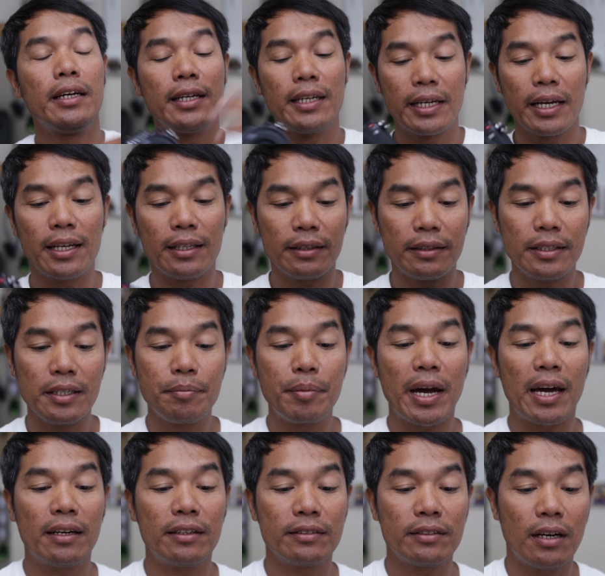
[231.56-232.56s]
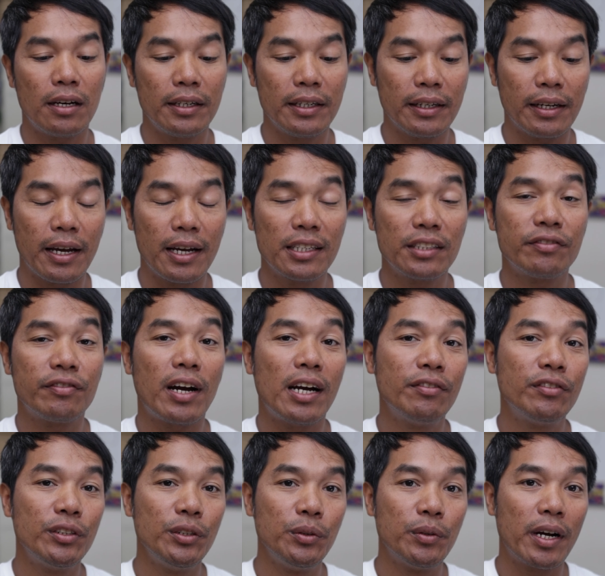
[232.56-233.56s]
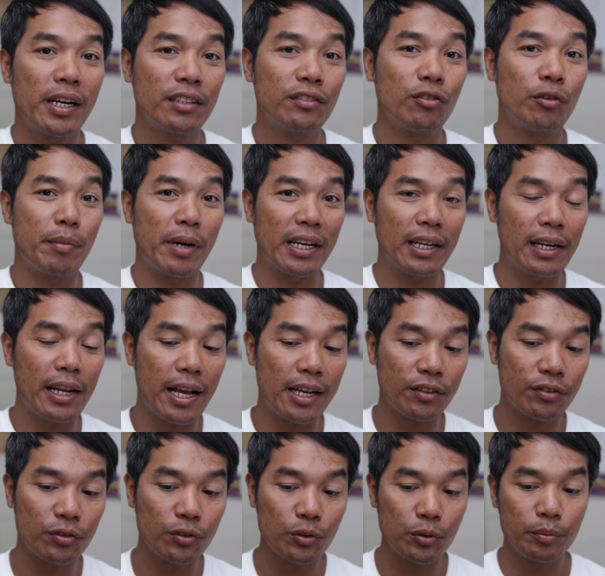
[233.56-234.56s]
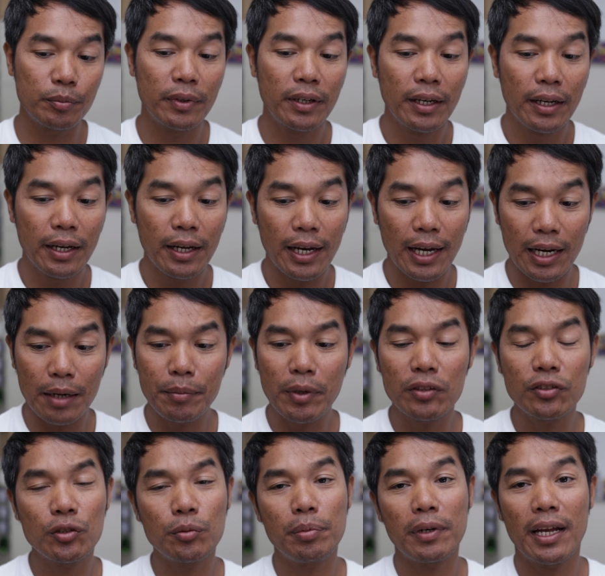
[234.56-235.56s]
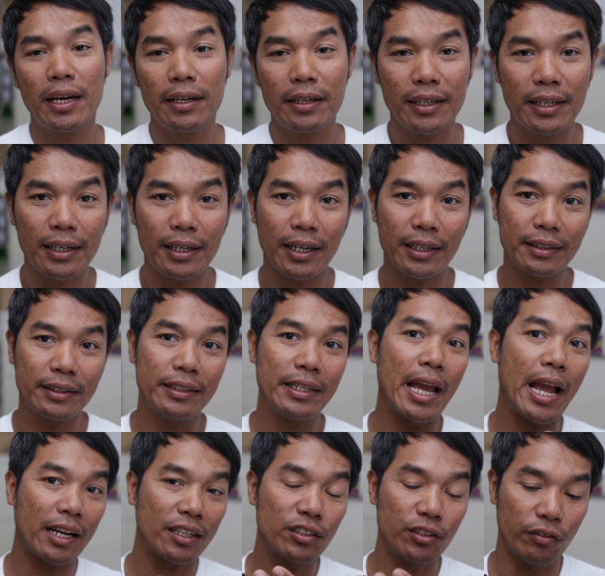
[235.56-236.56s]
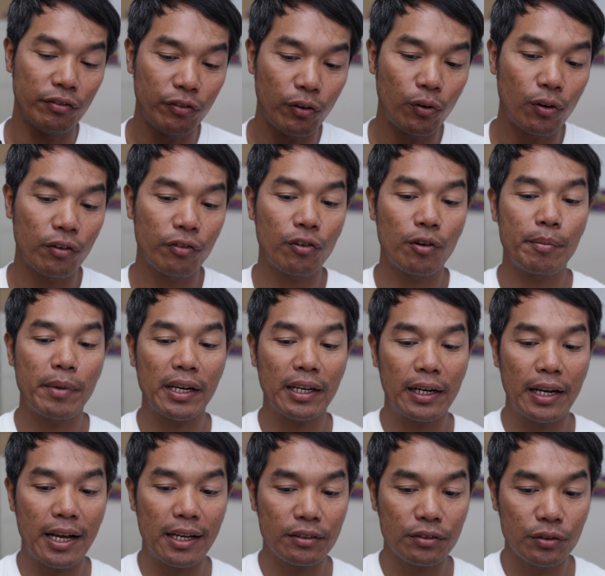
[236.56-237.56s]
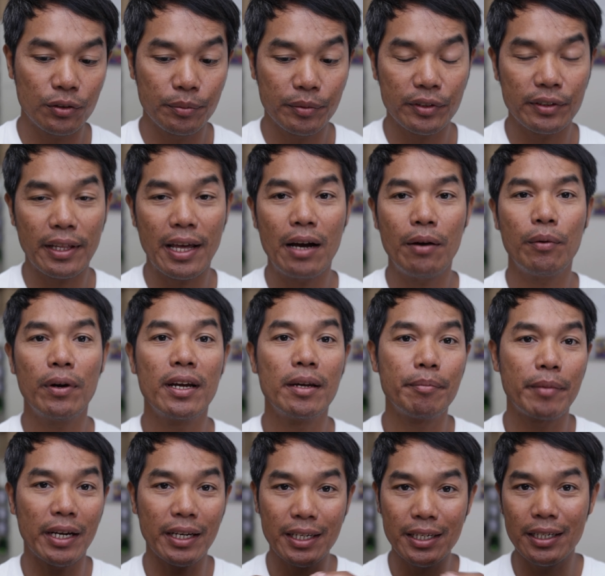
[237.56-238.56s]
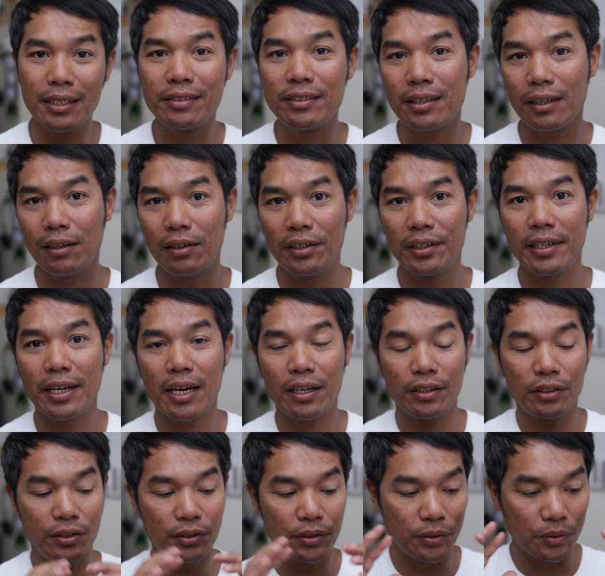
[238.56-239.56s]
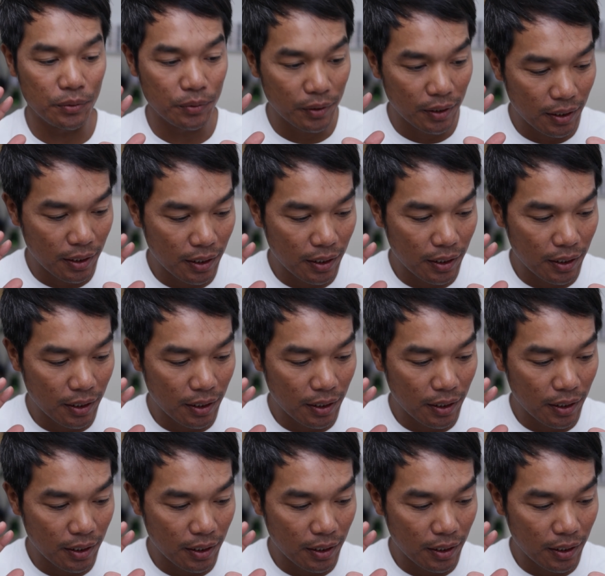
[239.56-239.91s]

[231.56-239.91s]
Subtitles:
get the Panasonic S5 IIX for my classroom. And I'm also planning to get like the Action 4 for my classroom, so that way my kids can learn how to do